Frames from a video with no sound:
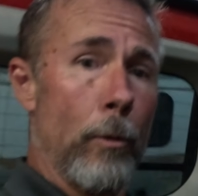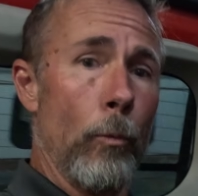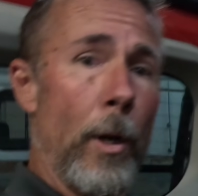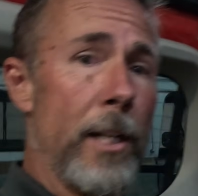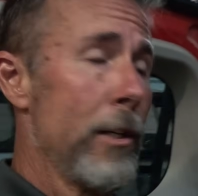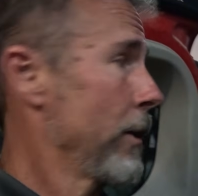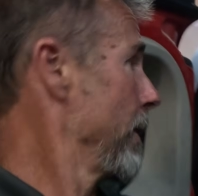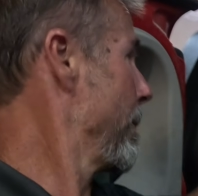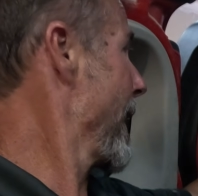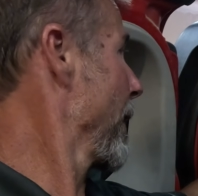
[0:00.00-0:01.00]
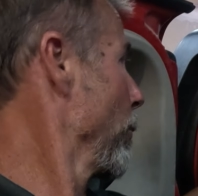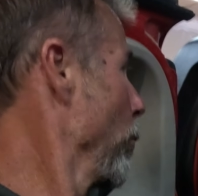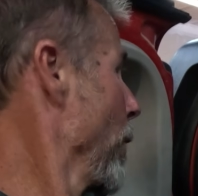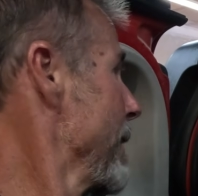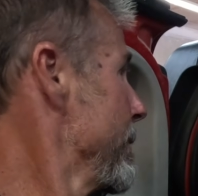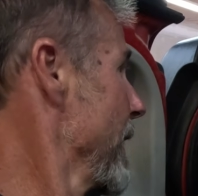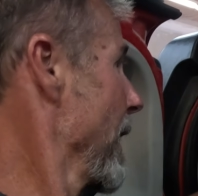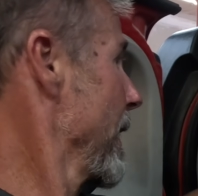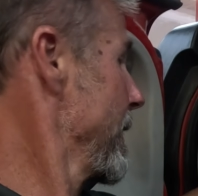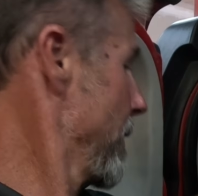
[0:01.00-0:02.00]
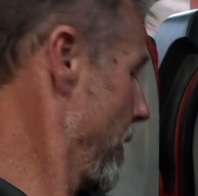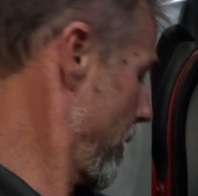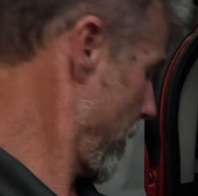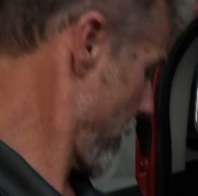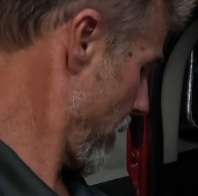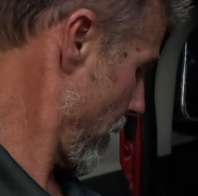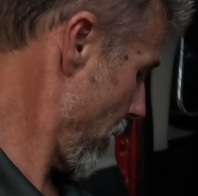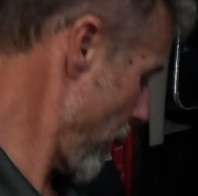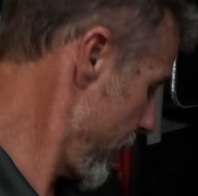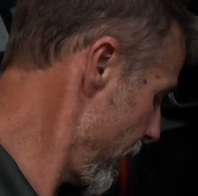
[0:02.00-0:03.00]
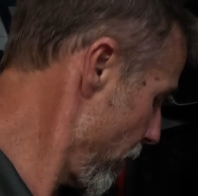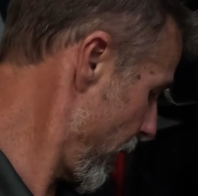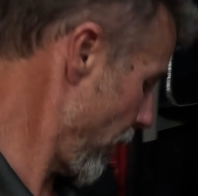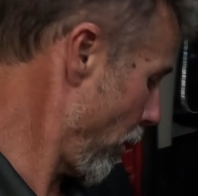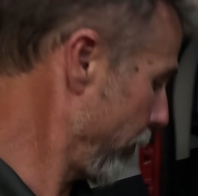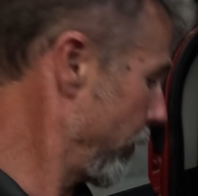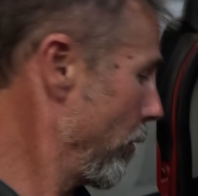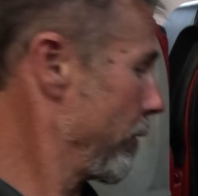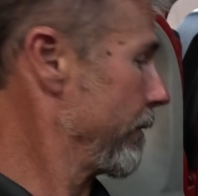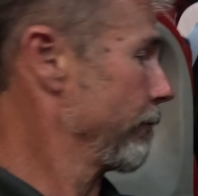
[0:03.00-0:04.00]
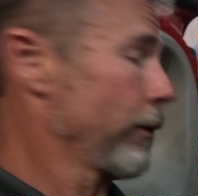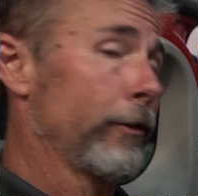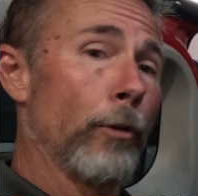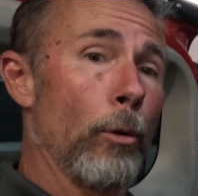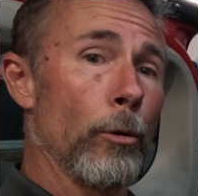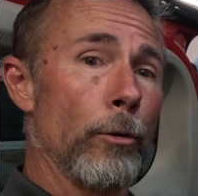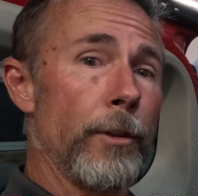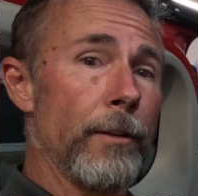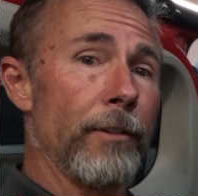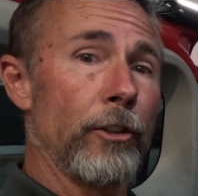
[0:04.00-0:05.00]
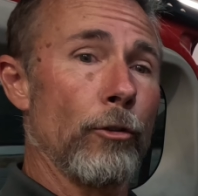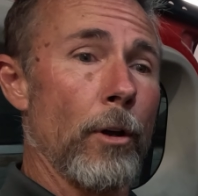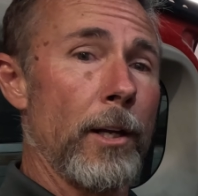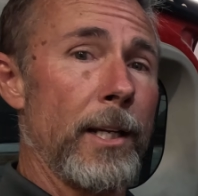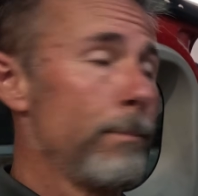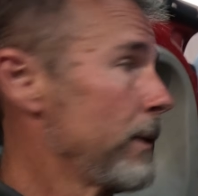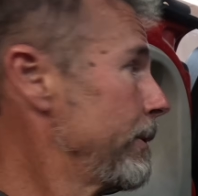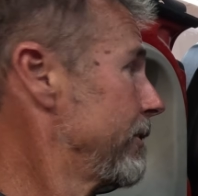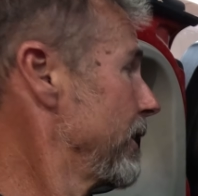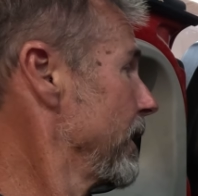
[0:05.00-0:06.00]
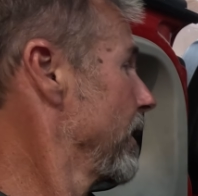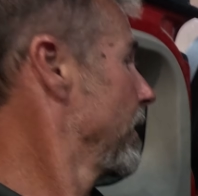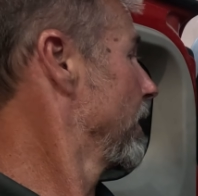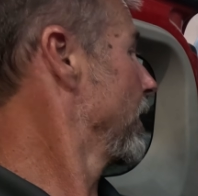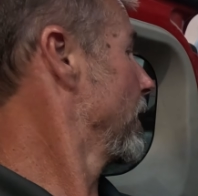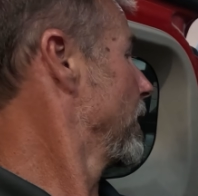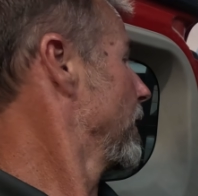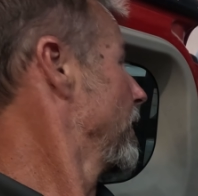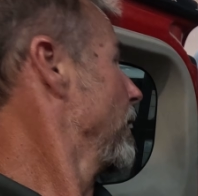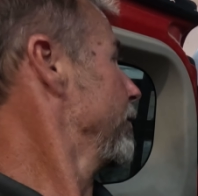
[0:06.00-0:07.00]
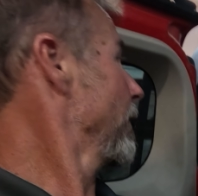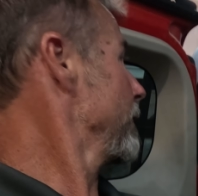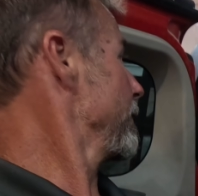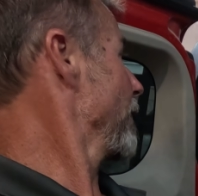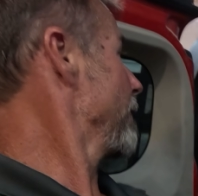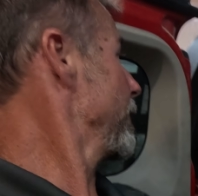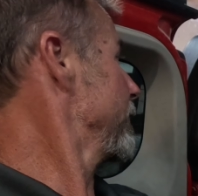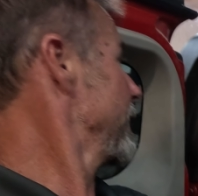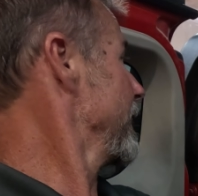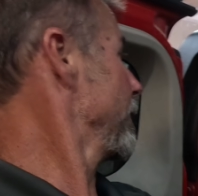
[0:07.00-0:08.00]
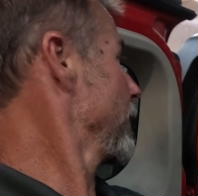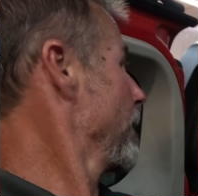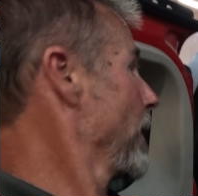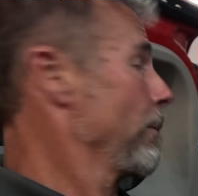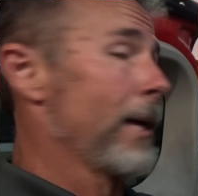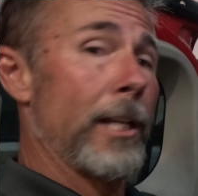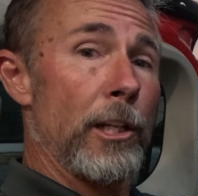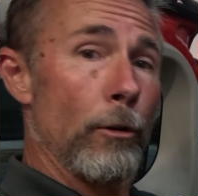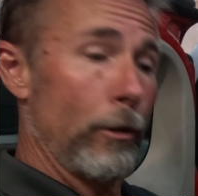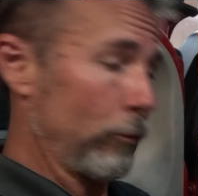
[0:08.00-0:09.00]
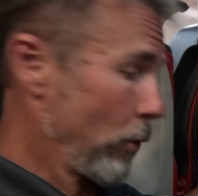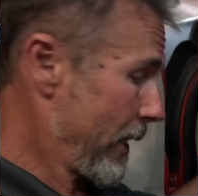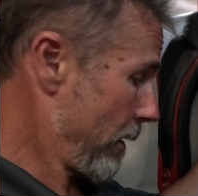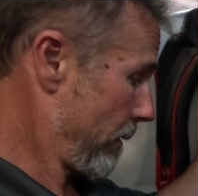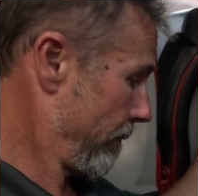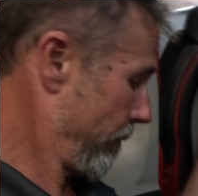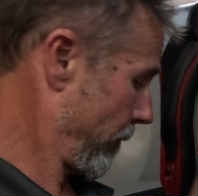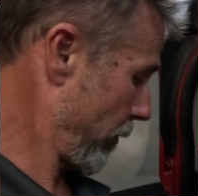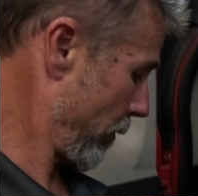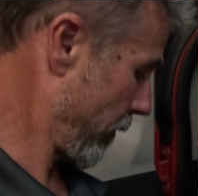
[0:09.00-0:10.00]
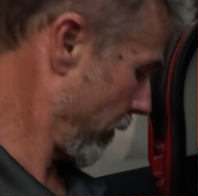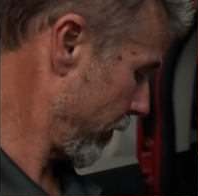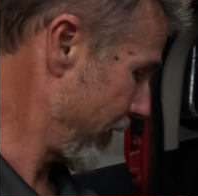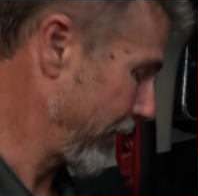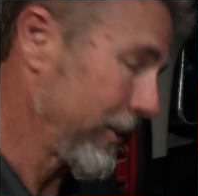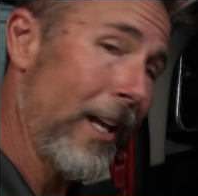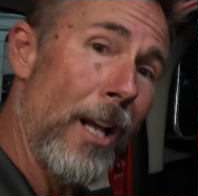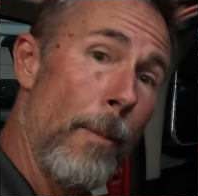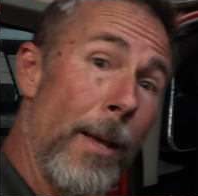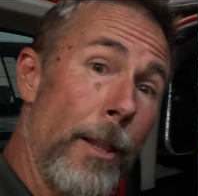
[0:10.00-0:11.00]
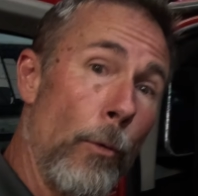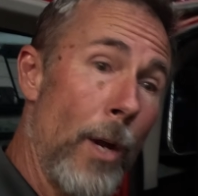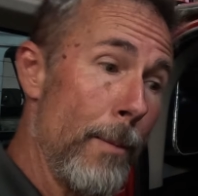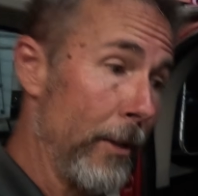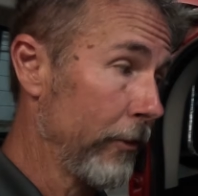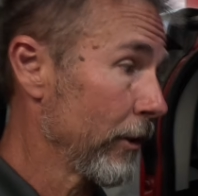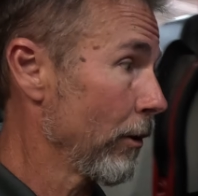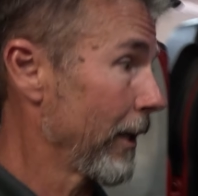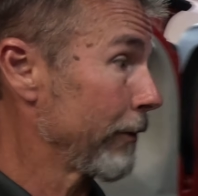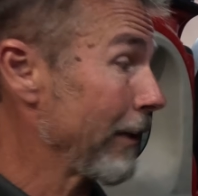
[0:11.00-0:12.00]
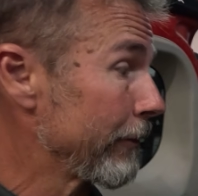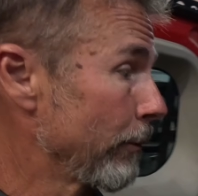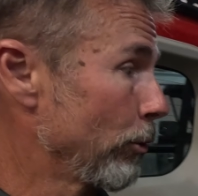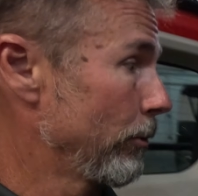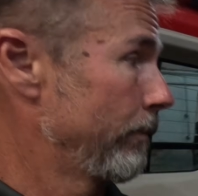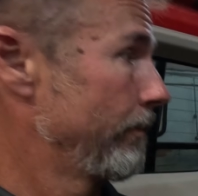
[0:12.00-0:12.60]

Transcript: right here in the back, right behind on here, and then also for the solar, the Victron MPPT 7515 is going to mount back here as well. So it's stuff that's kind of up out of the way but still accessible.